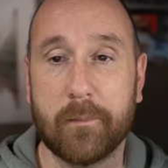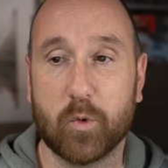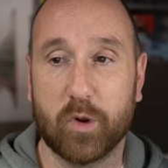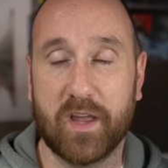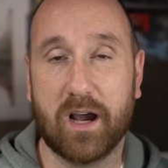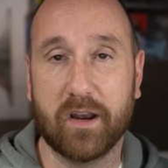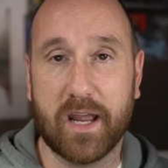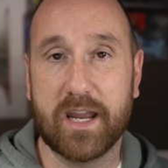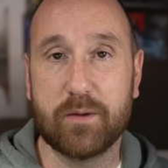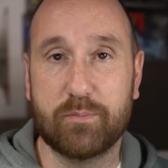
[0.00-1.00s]
without
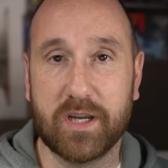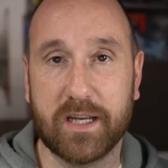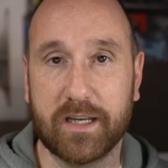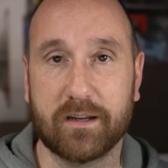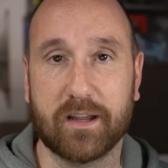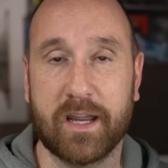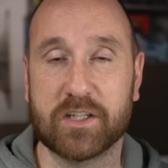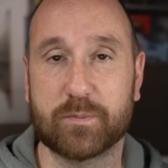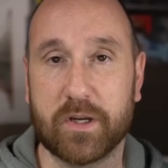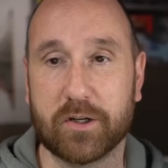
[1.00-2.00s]
A being a
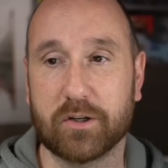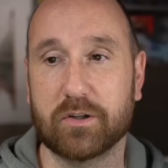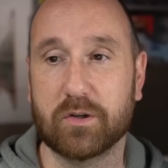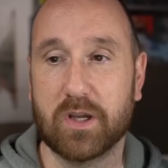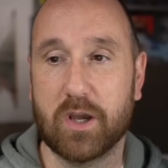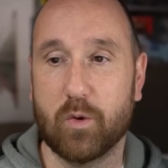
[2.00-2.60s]
speaker